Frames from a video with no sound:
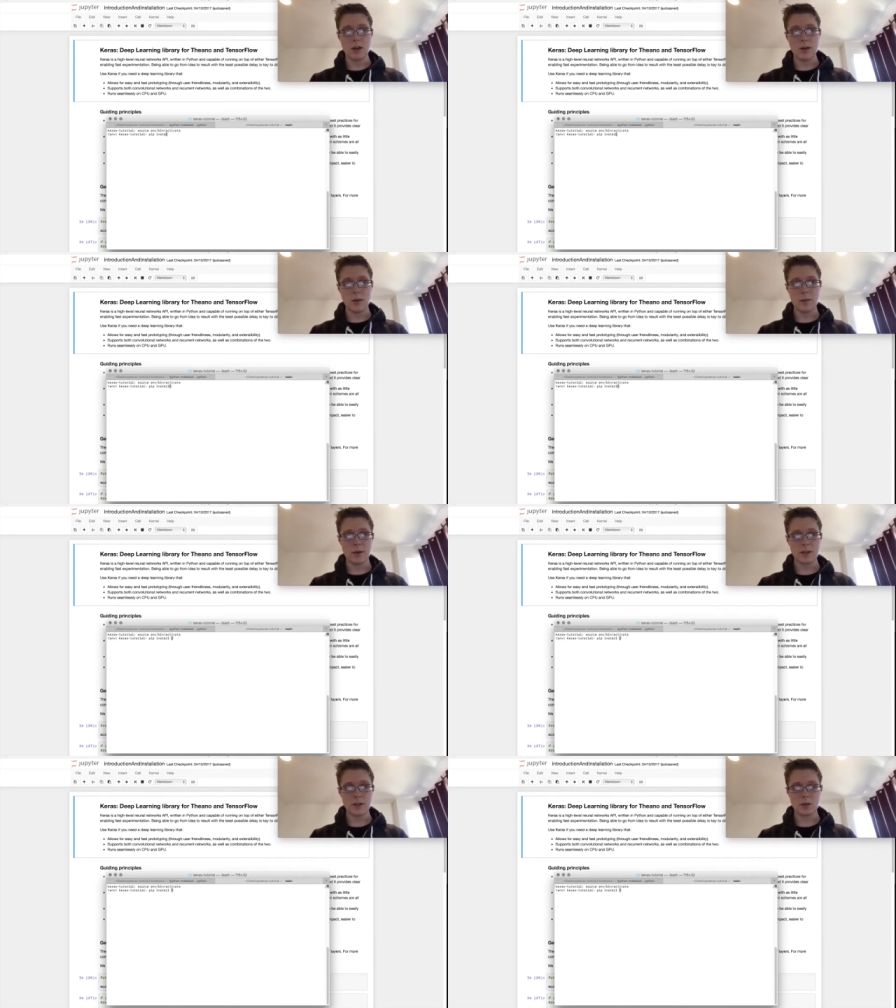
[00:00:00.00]
Pip
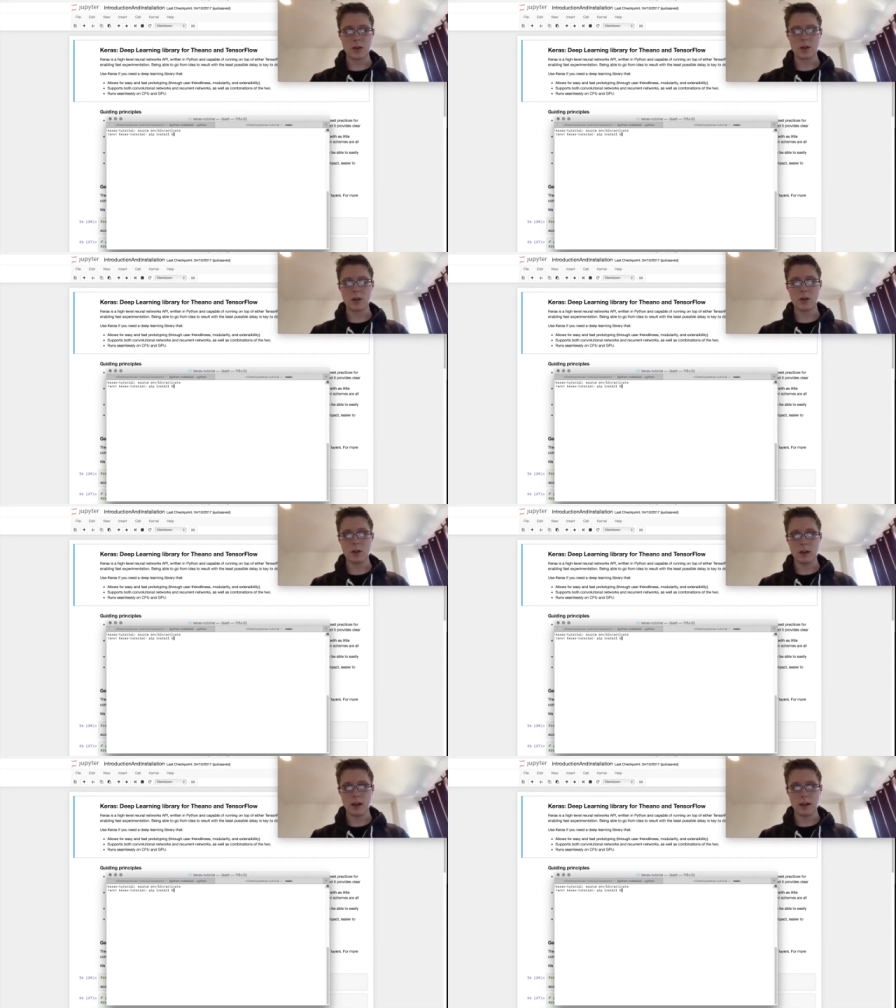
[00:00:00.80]
install,
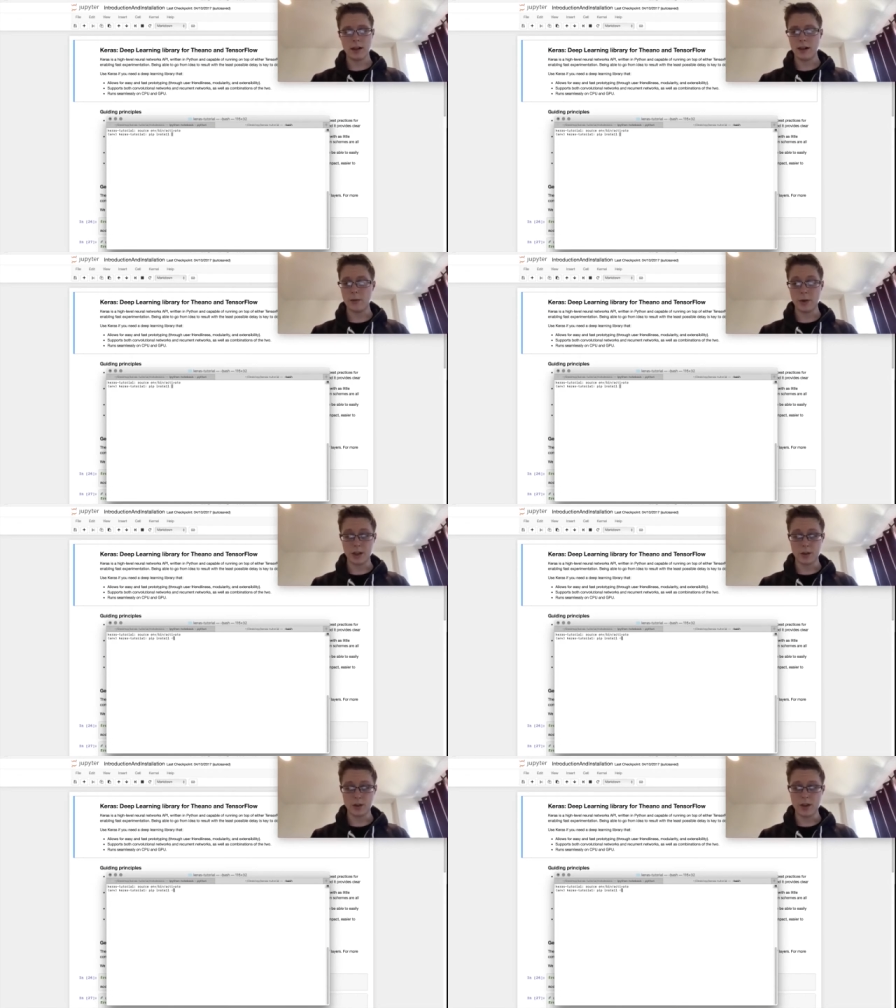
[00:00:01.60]
uh, and we can
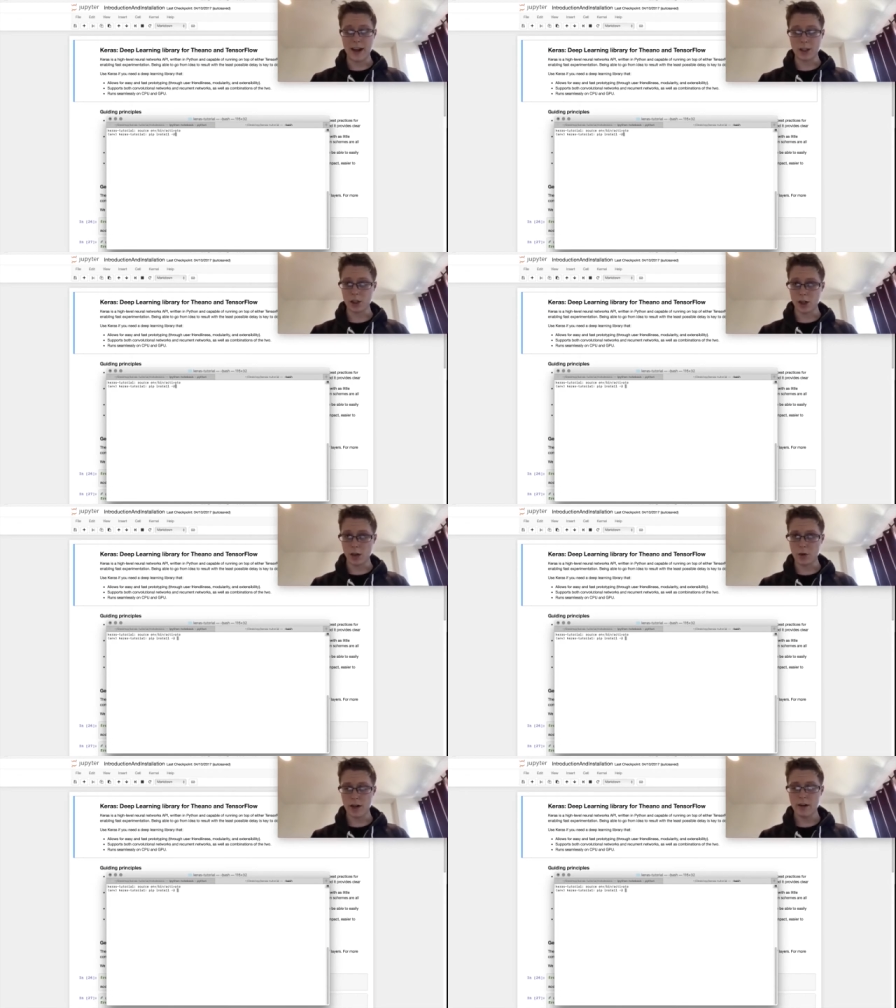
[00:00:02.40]
do dash
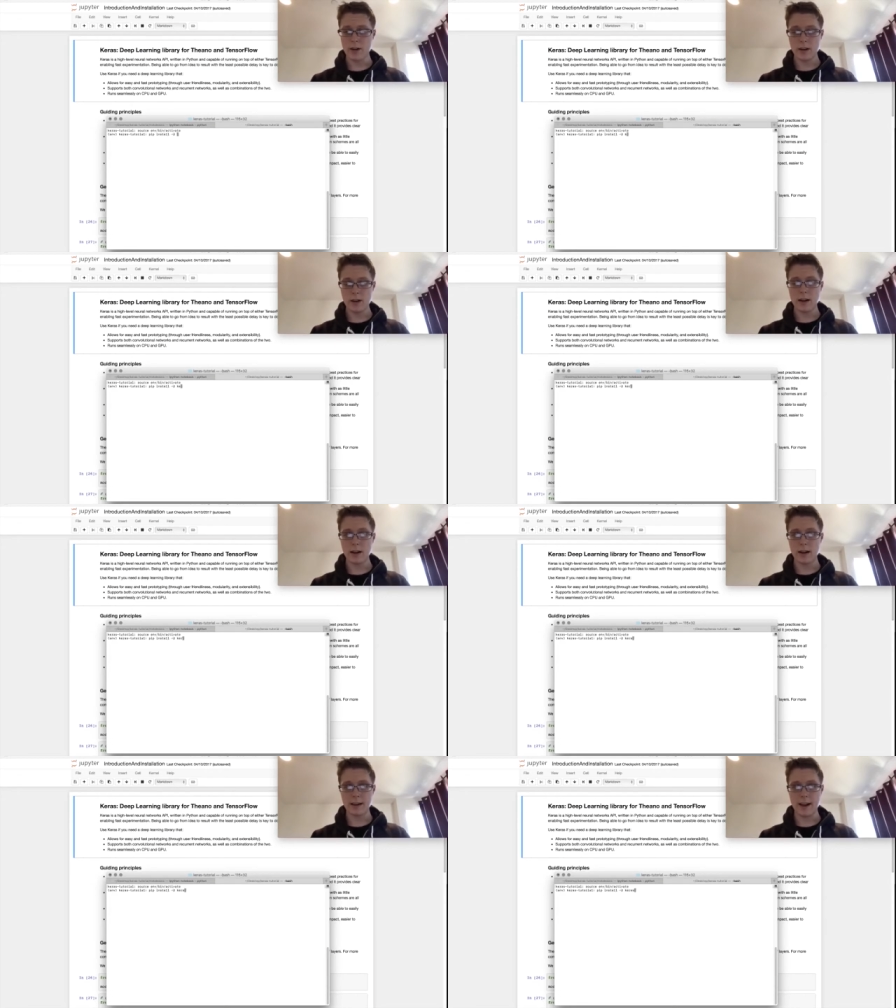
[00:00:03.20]
upgrade, uh,
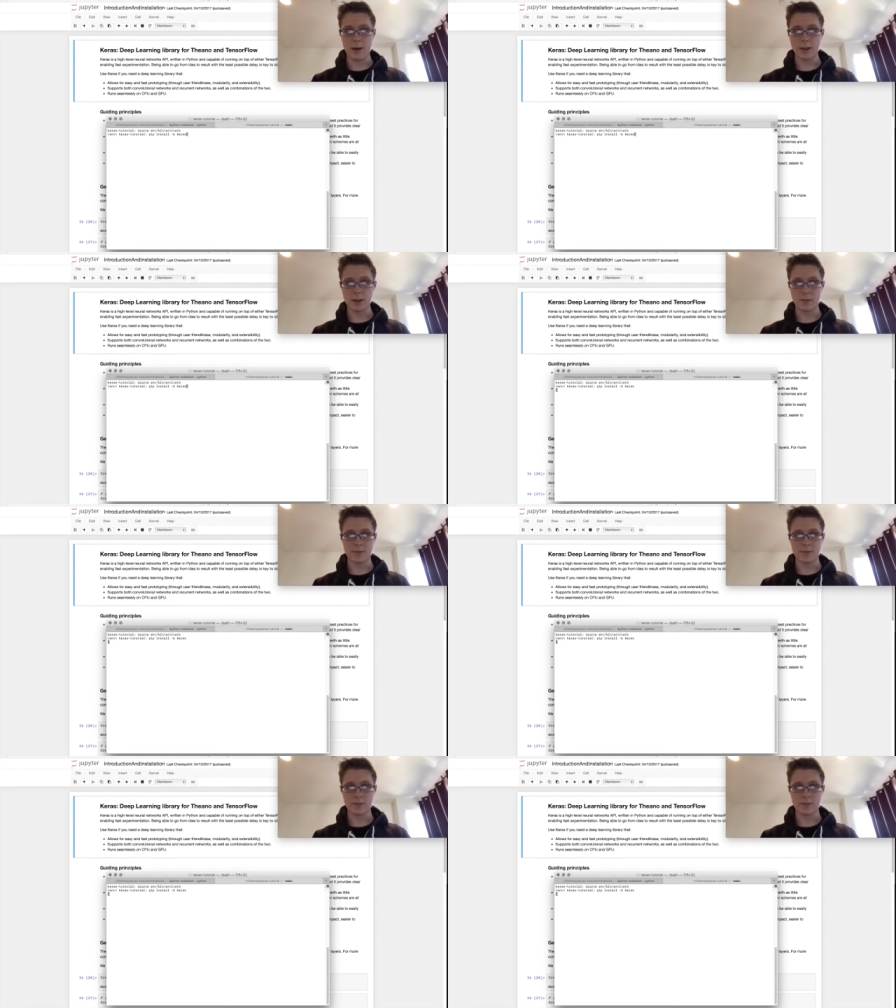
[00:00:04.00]
Keras.